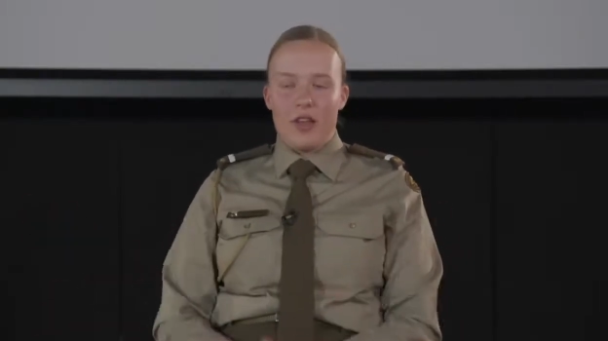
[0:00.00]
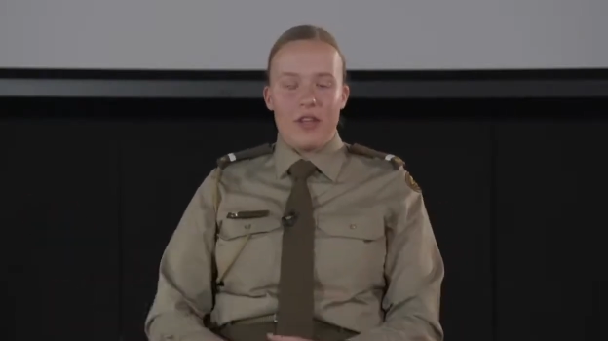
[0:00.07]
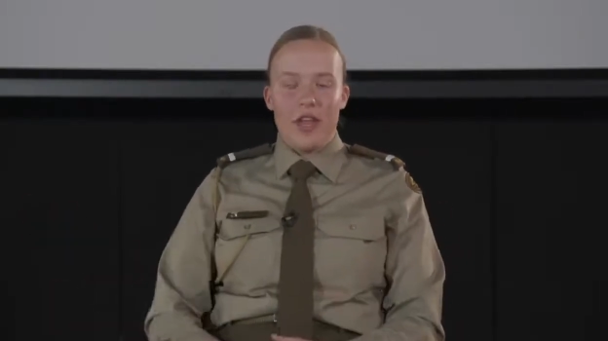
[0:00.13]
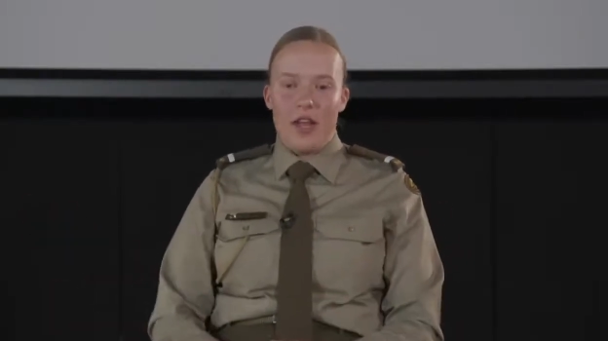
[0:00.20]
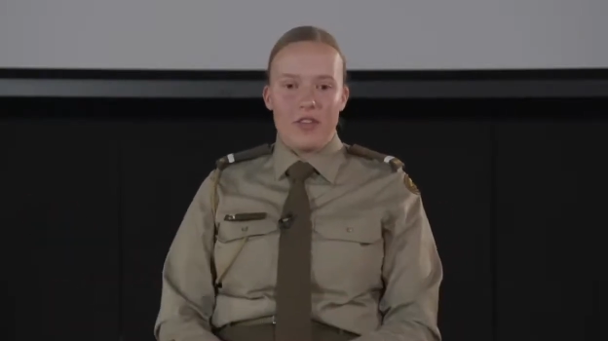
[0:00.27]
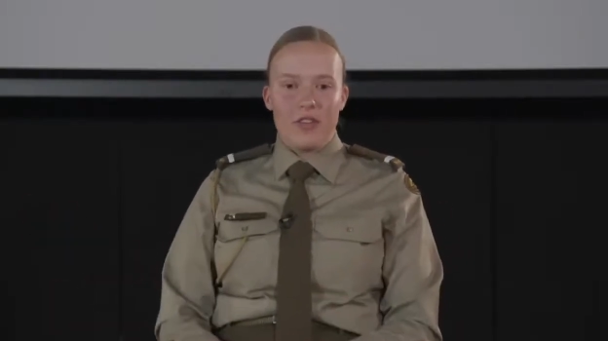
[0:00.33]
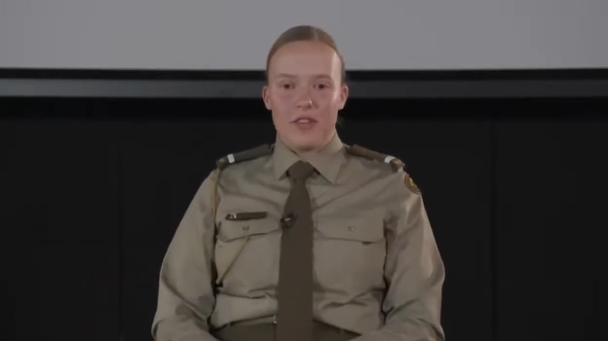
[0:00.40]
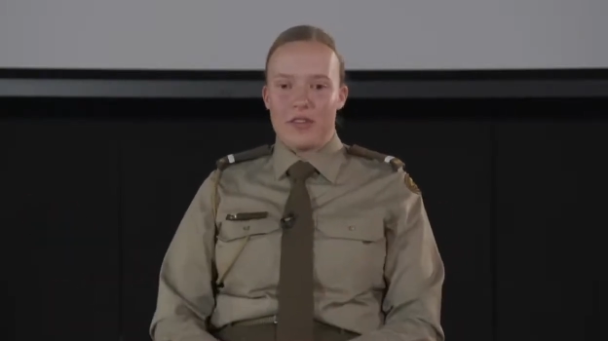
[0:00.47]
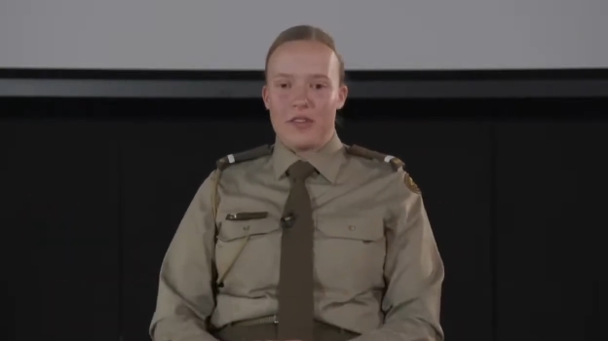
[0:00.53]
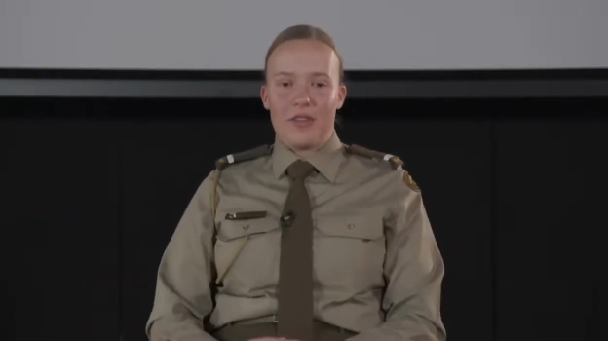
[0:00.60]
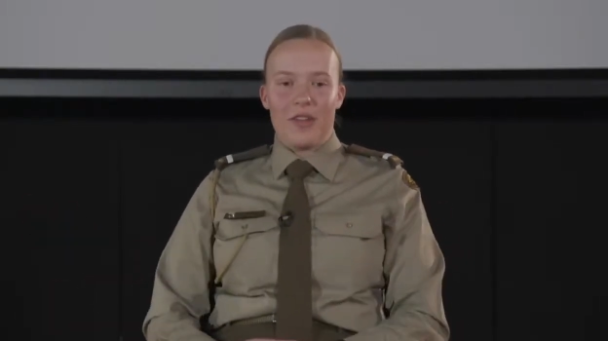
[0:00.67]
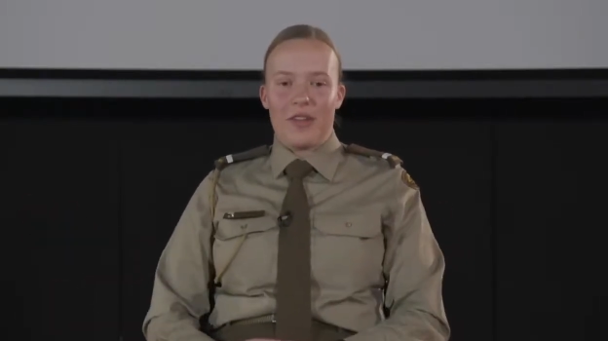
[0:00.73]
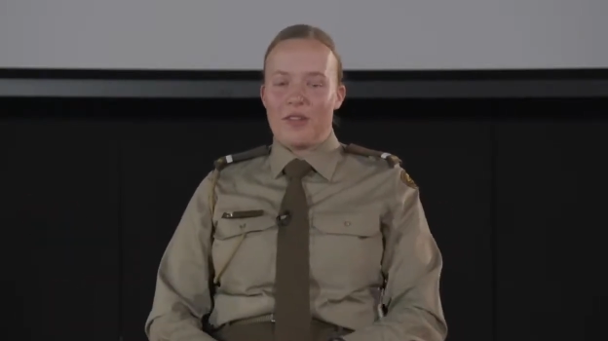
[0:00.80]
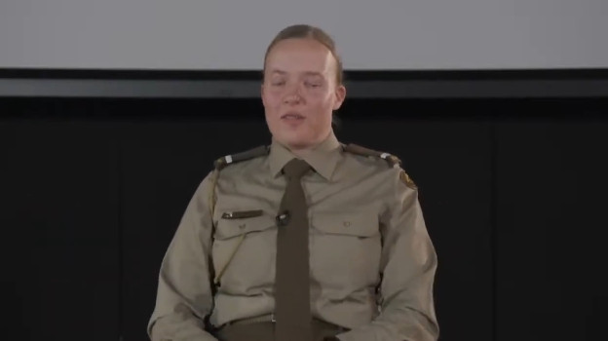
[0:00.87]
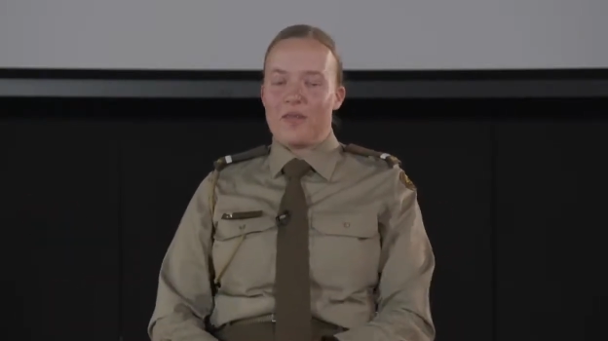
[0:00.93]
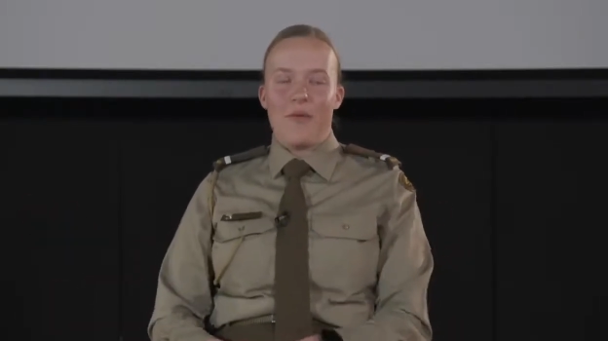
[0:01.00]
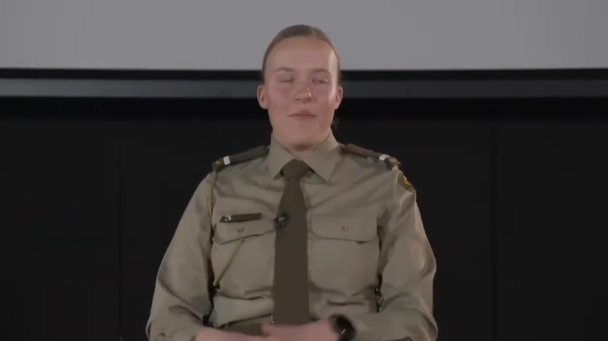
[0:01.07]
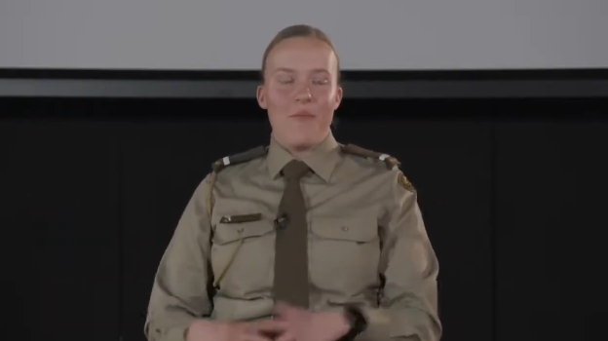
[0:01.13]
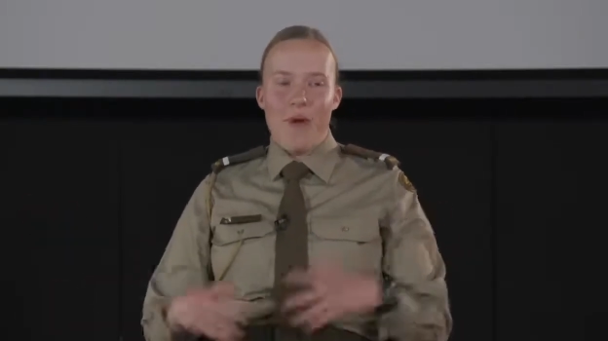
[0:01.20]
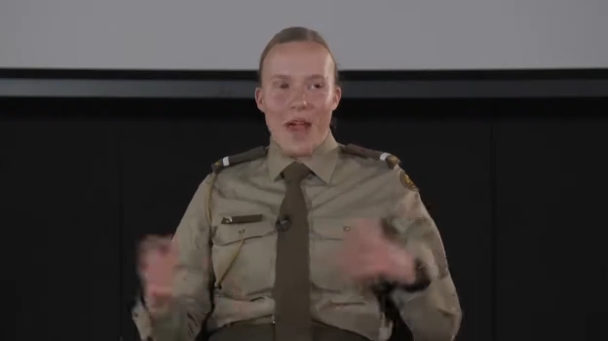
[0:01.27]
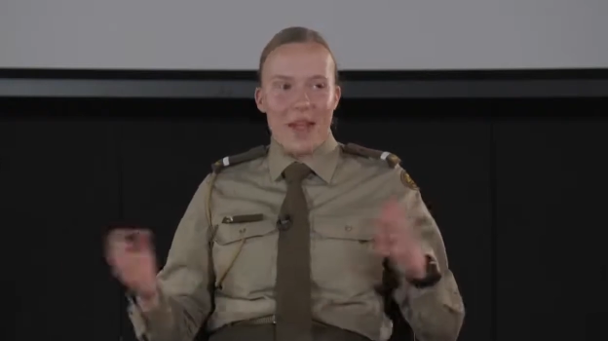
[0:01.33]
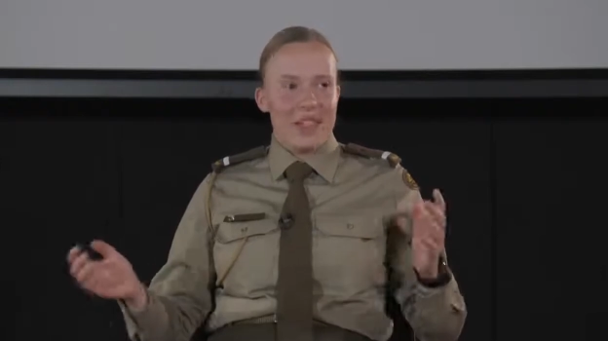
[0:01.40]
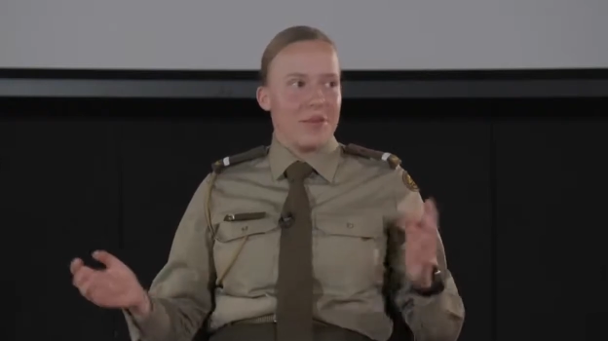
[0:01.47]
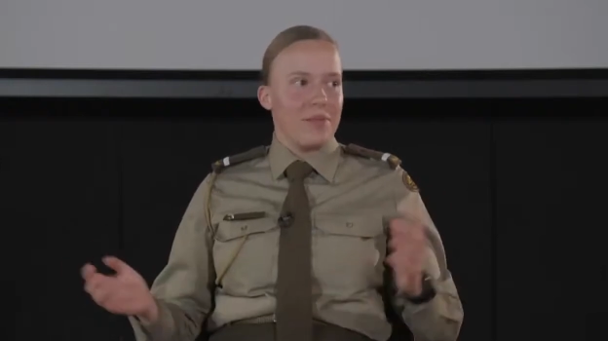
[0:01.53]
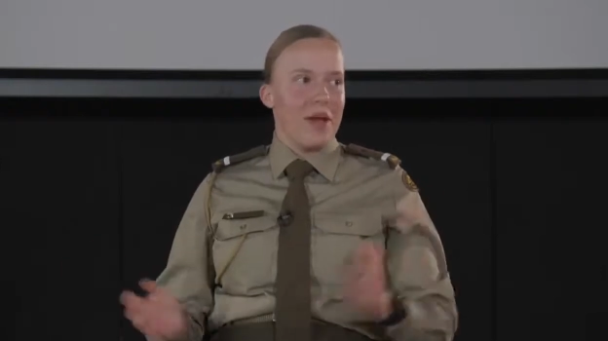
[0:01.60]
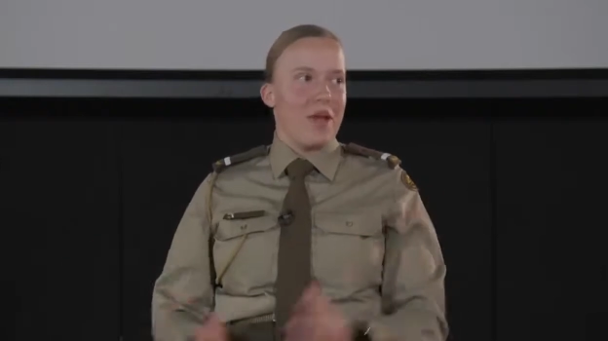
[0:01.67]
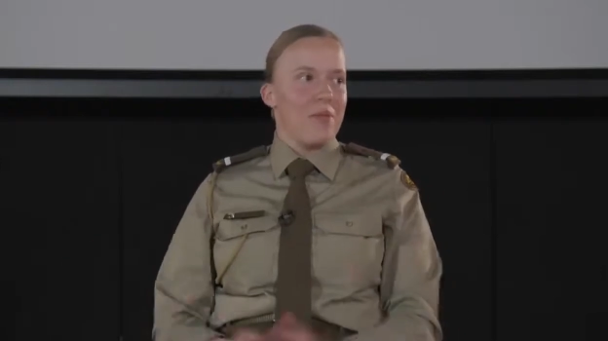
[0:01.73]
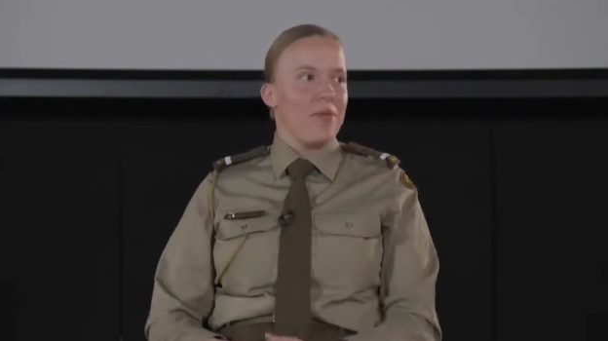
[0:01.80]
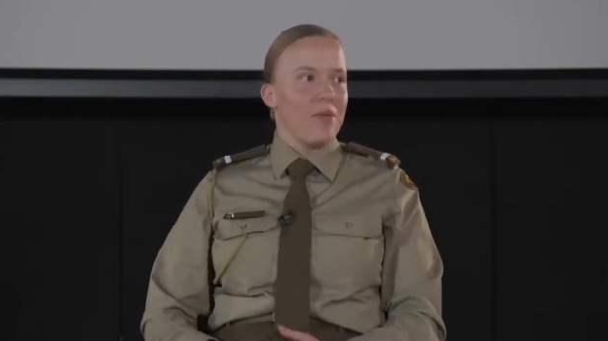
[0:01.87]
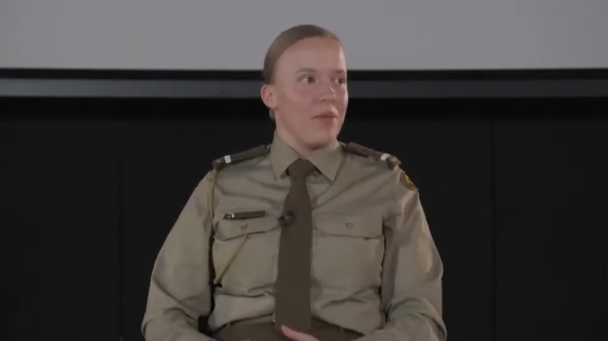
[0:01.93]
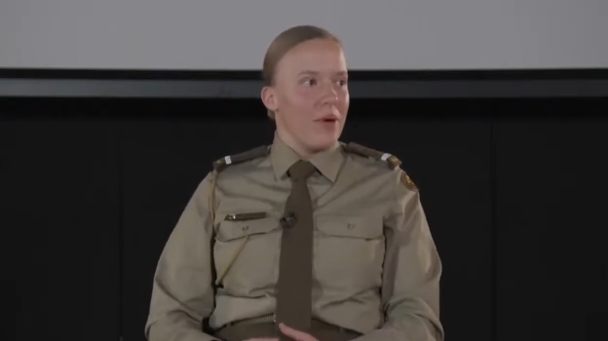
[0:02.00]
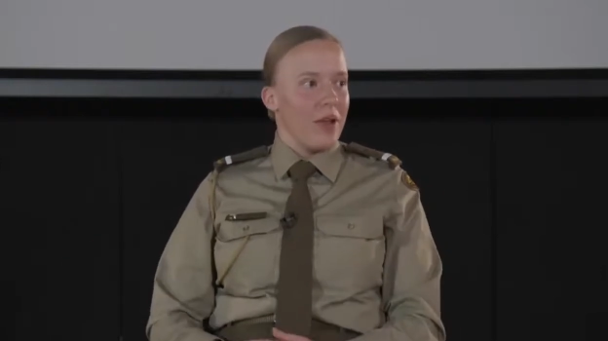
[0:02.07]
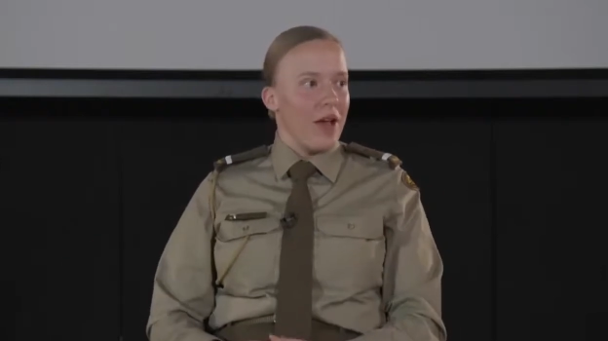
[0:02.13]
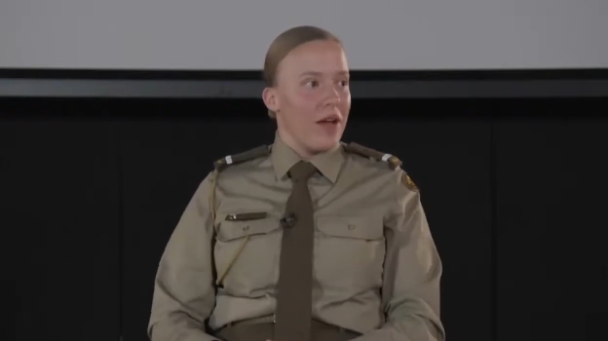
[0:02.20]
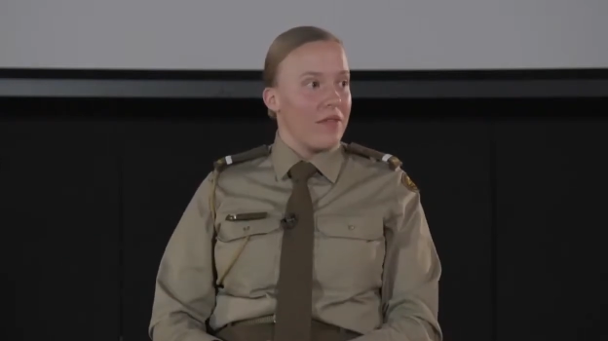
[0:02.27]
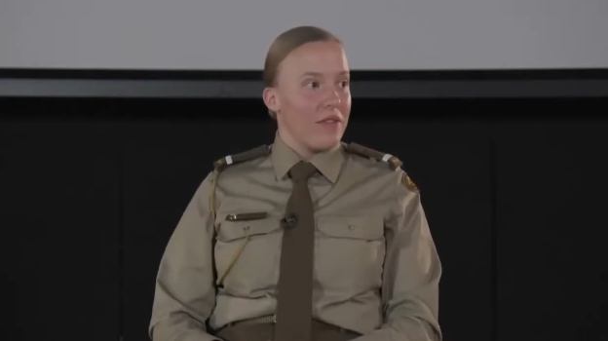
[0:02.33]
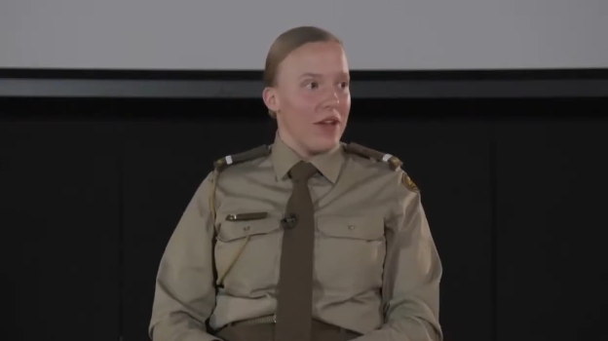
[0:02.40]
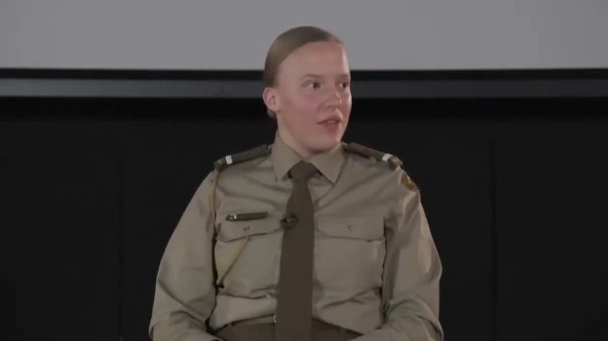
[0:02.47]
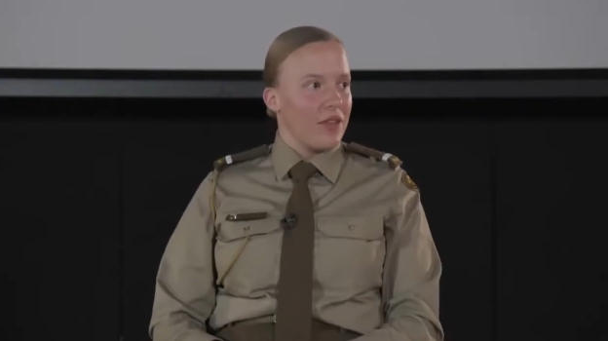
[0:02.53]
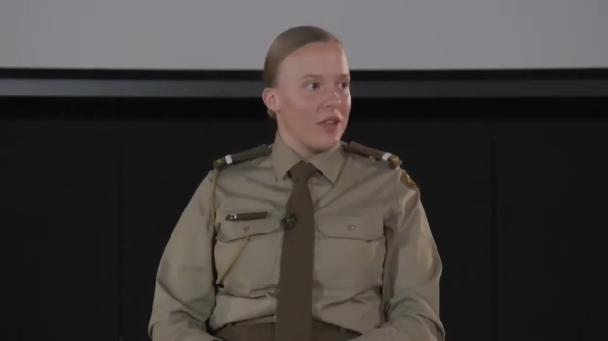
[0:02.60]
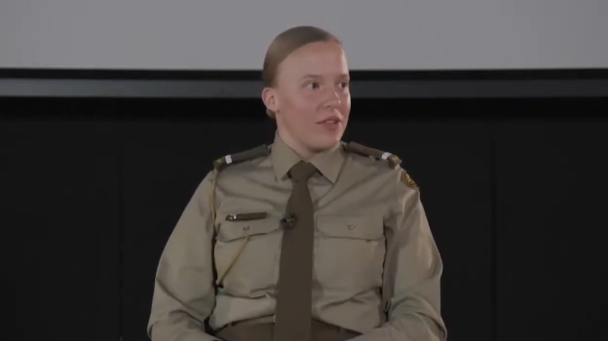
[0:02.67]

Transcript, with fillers: yeah, it's just like amazing people in my life now.